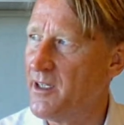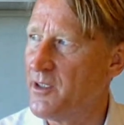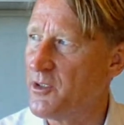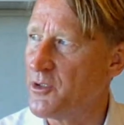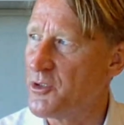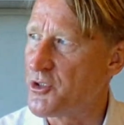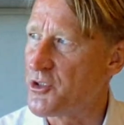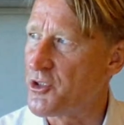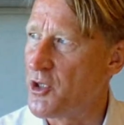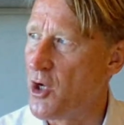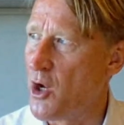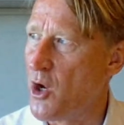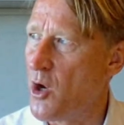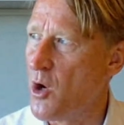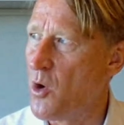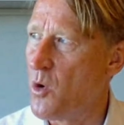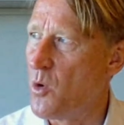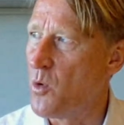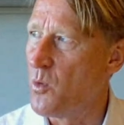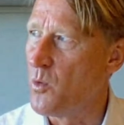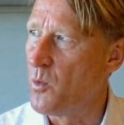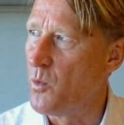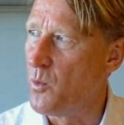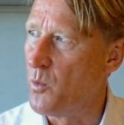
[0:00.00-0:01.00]

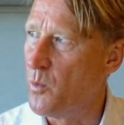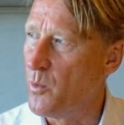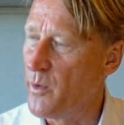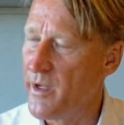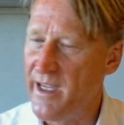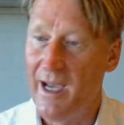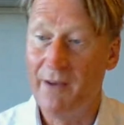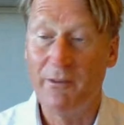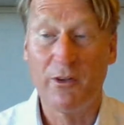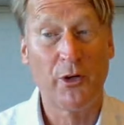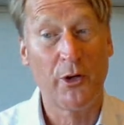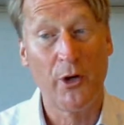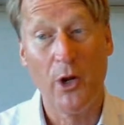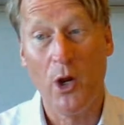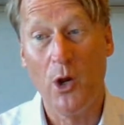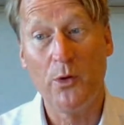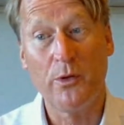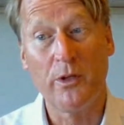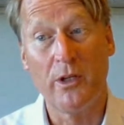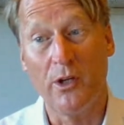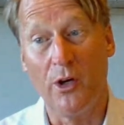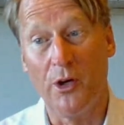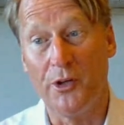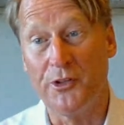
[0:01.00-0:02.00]
So we have
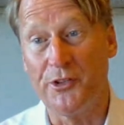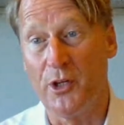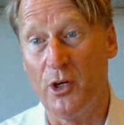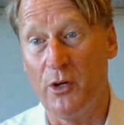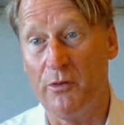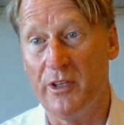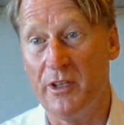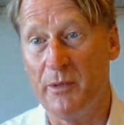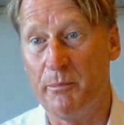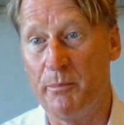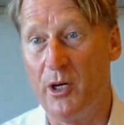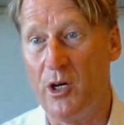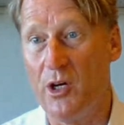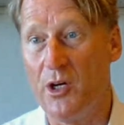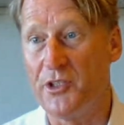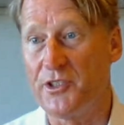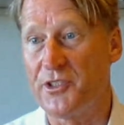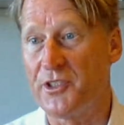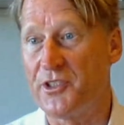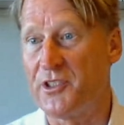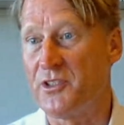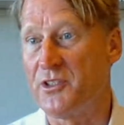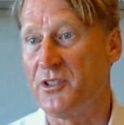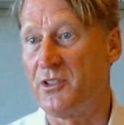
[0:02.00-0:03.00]
grown a lot over the
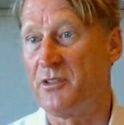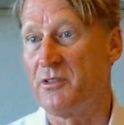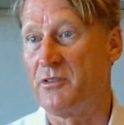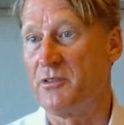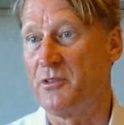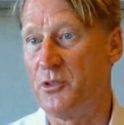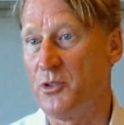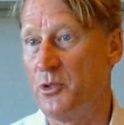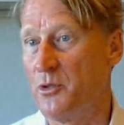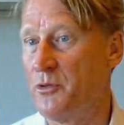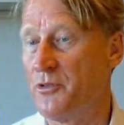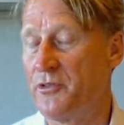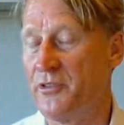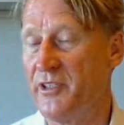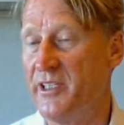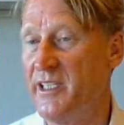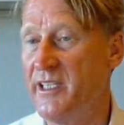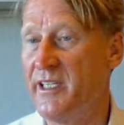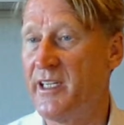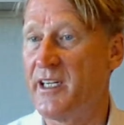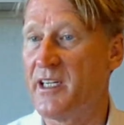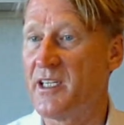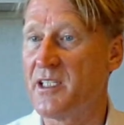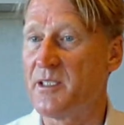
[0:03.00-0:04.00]
past 2-3
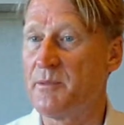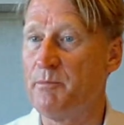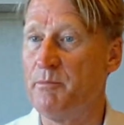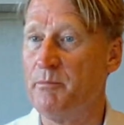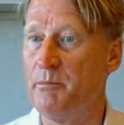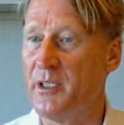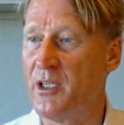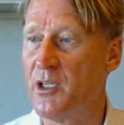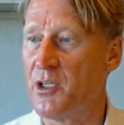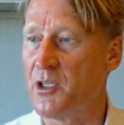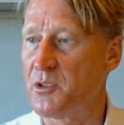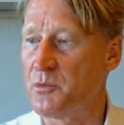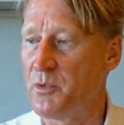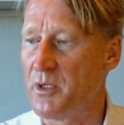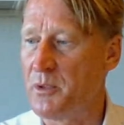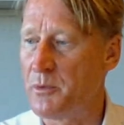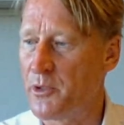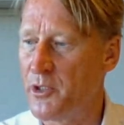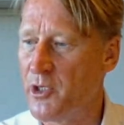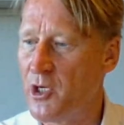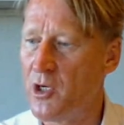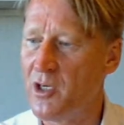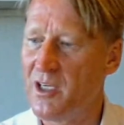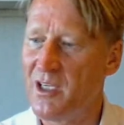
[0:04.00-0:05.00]
years because we
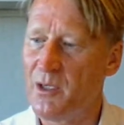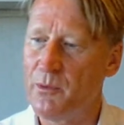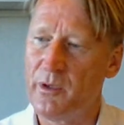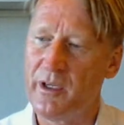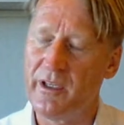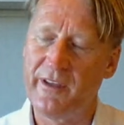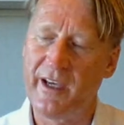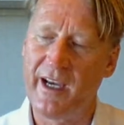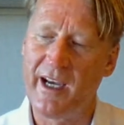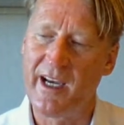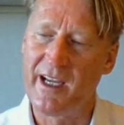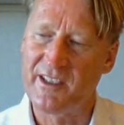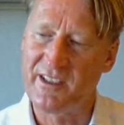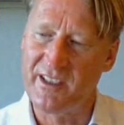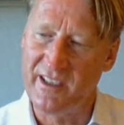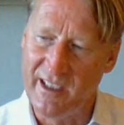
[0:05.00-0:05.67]
were early with that